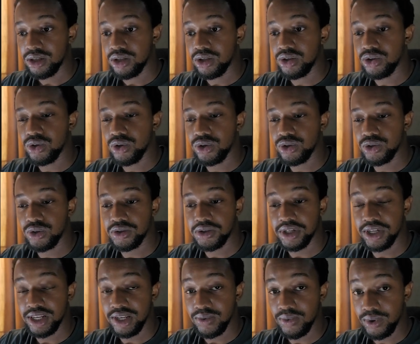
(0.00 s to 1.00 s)
not just
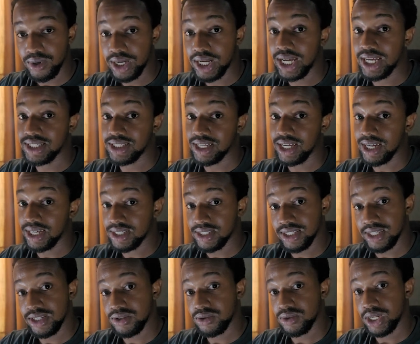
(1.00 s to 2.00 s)
anyone has
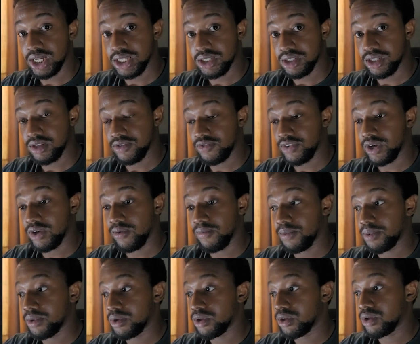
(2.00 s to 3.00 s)
access to that state file.
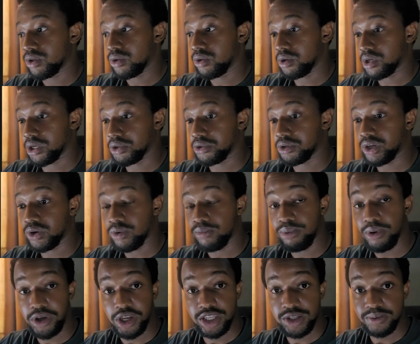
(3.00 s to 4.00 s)
You can do that with
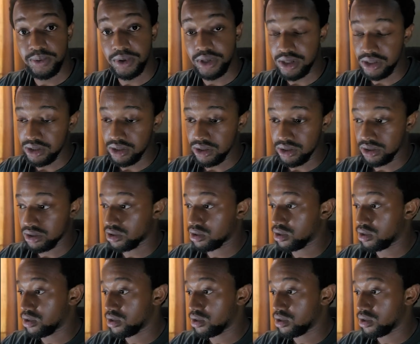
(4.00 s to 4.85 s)
bucket policies.